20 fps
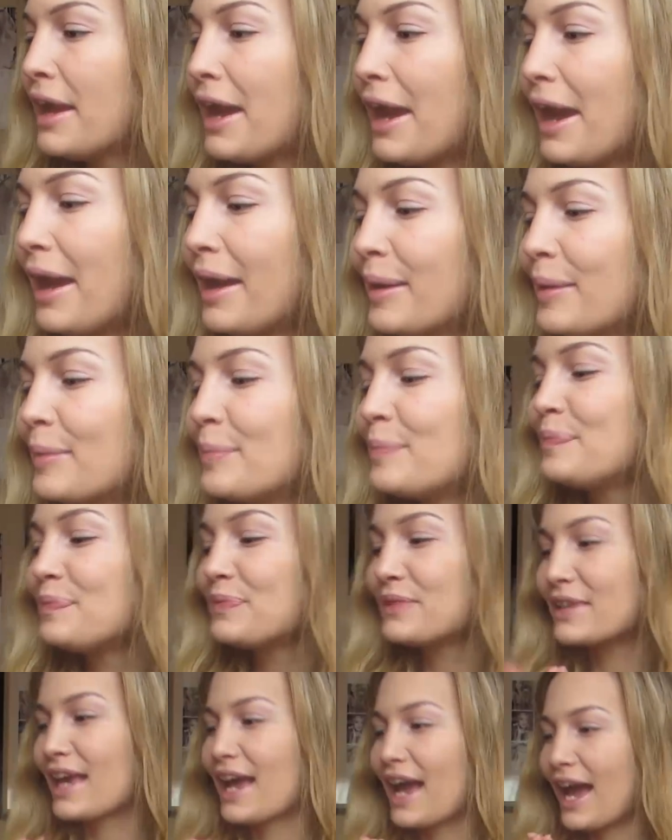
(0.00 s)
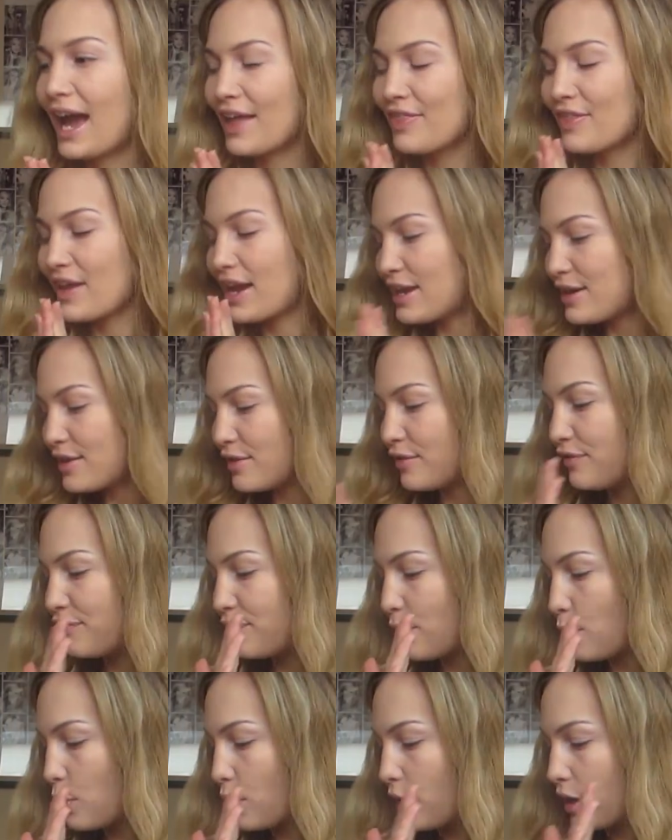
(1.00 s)
And then
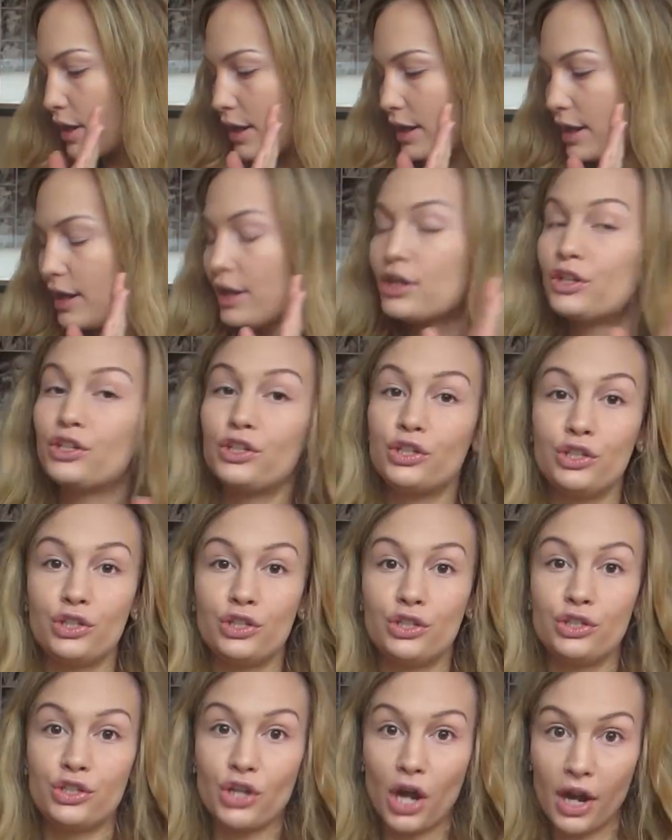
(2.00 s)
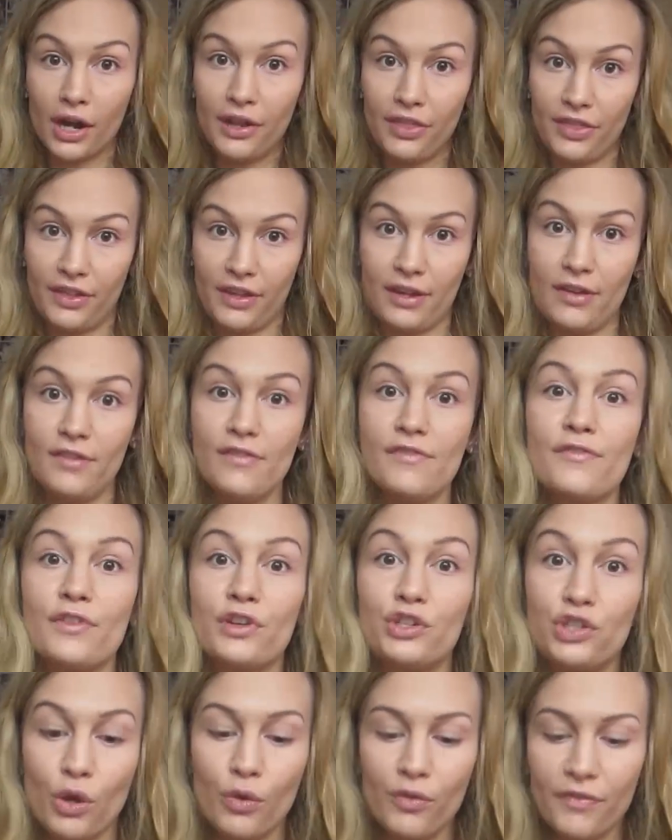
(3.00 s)
for Jonathan,
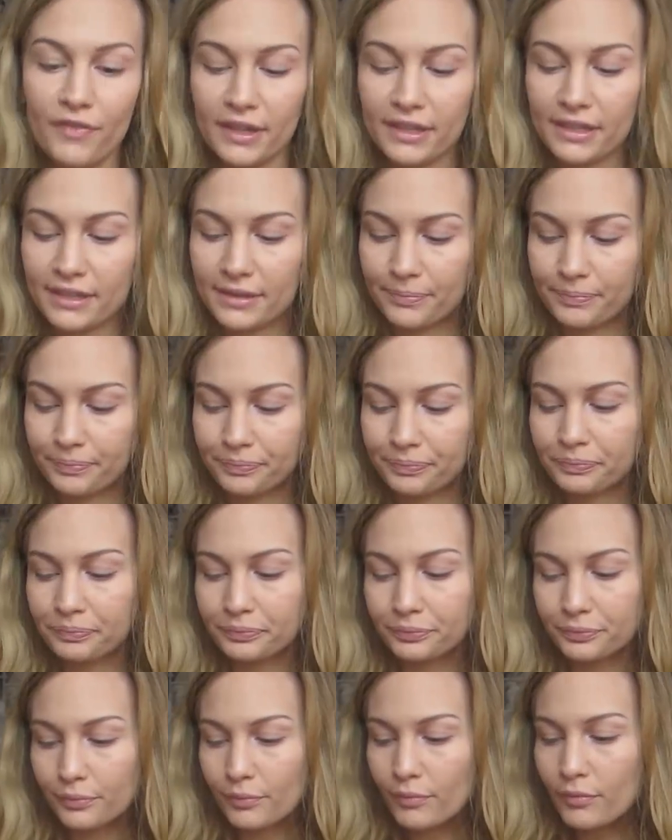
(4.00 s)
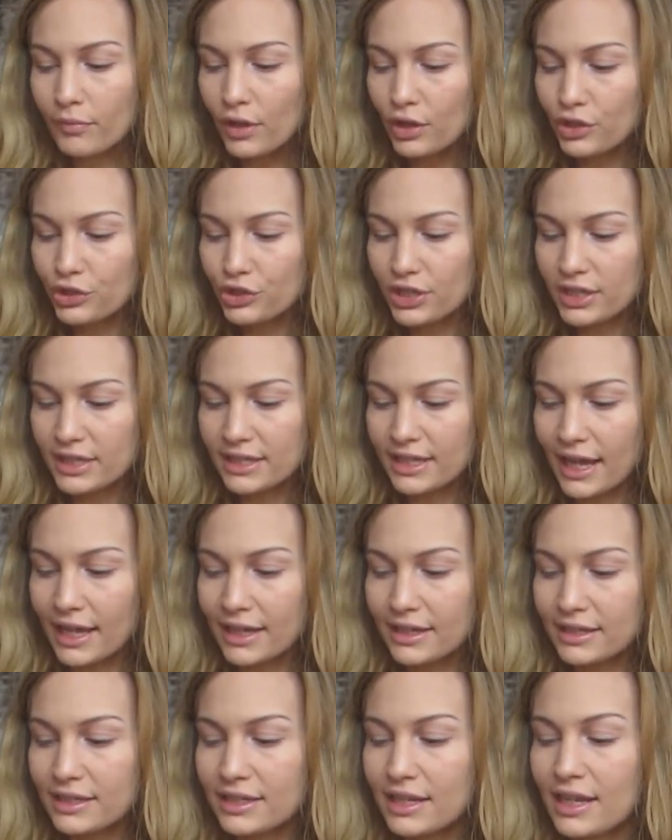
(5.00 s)
for Jophis, she
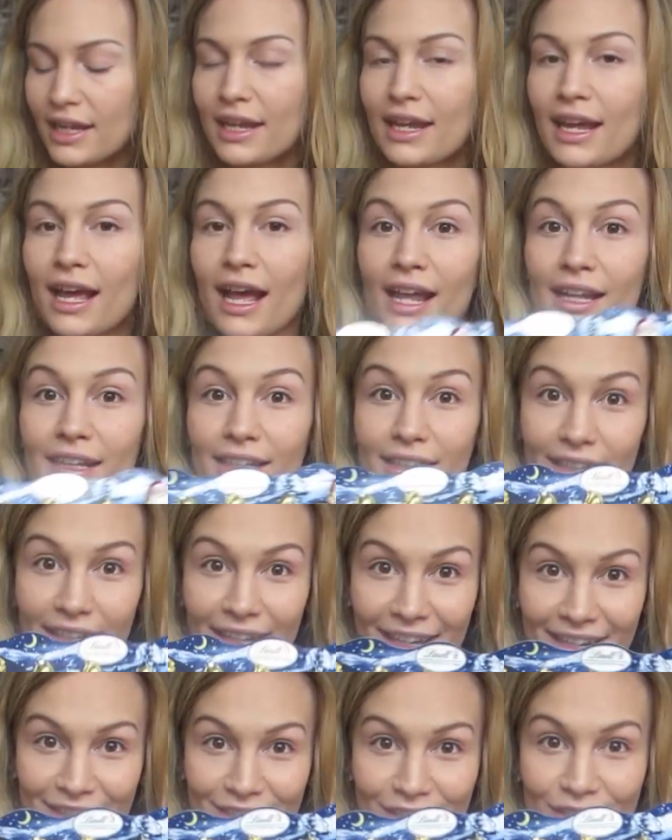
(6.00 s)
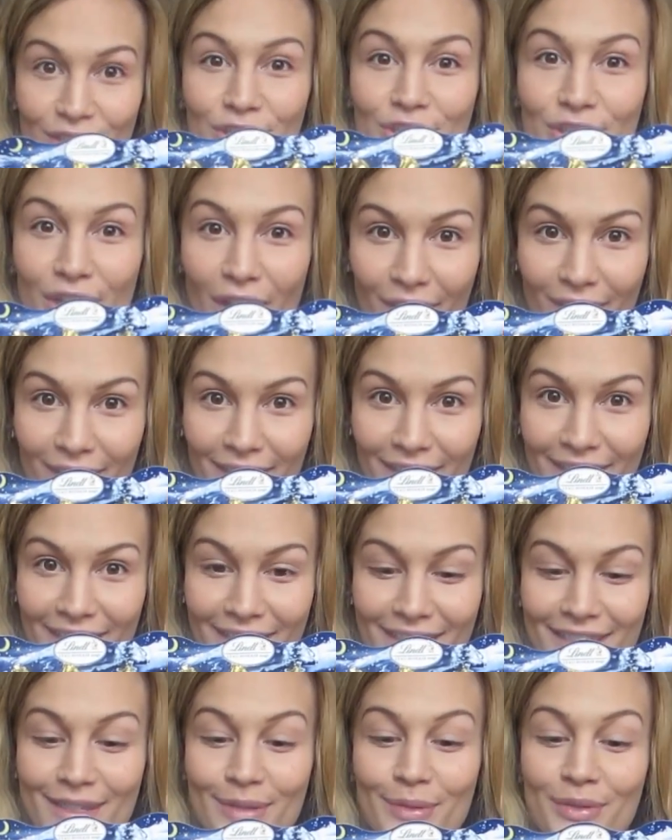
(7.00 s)
sent Lindt
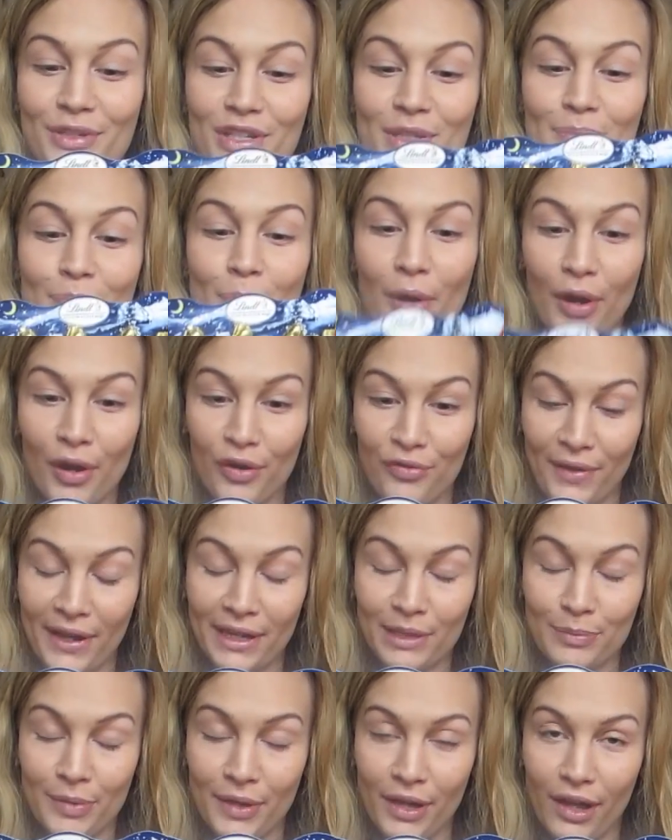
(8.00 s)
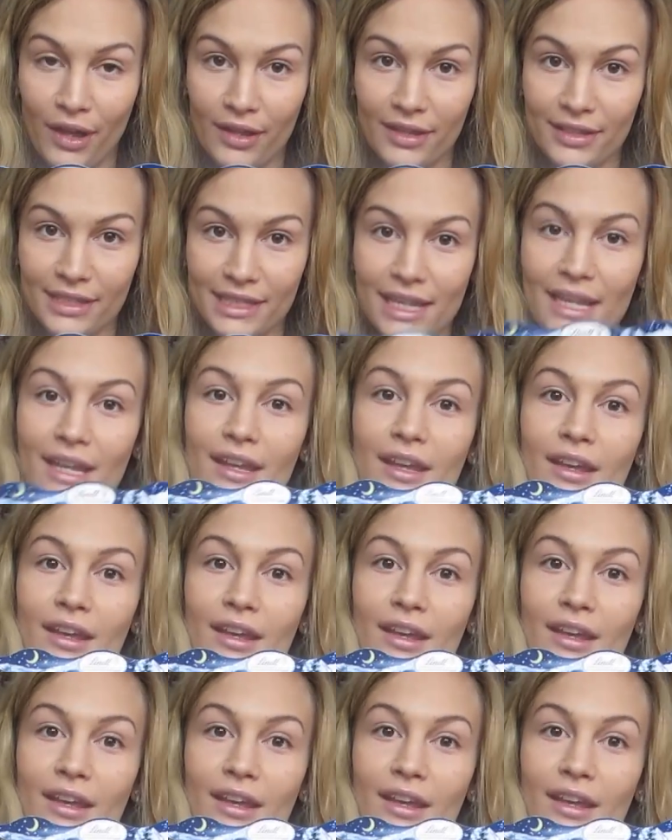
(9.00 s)
chocolates, which is perfect because